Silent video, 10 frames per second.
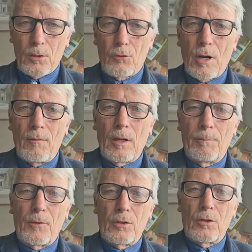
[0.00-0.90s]
travel
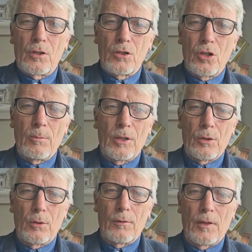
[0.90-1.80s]
up the chimney
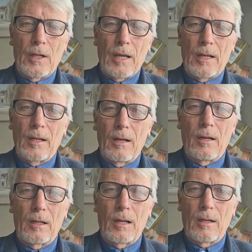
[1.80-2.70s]
here of the
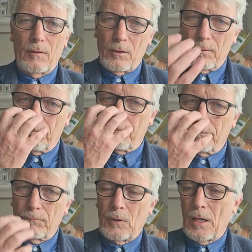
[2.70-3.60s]
Glencairn,
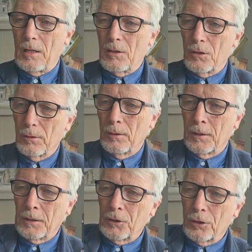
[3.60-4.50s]
get into
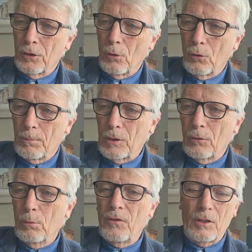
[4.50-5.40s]
your nose,
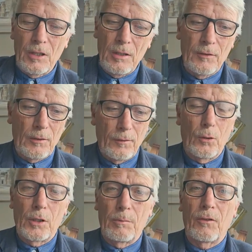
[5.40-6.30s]
because whiskey, even at
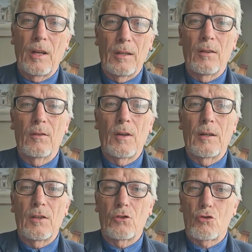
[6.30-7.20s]
40%, is a
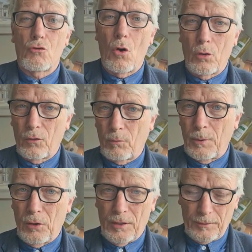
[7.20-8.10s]
very strong
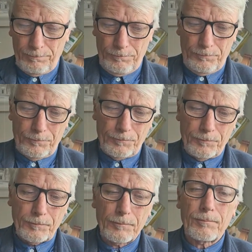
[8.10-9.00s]
spirit,
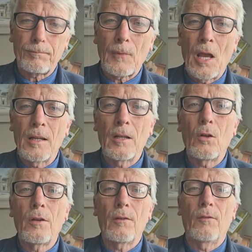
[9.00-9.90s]
and a
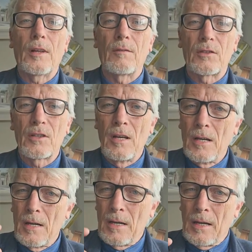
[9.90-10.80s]
lot of the flavours
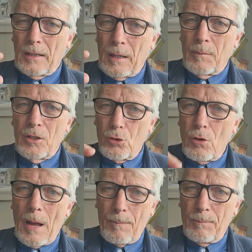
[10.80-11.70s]
can be
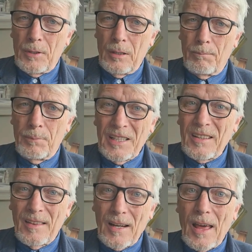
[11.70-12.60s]
trapped
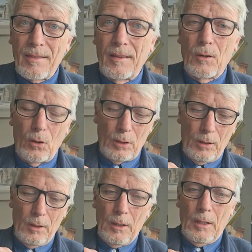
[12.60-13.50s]
beneath that ethanol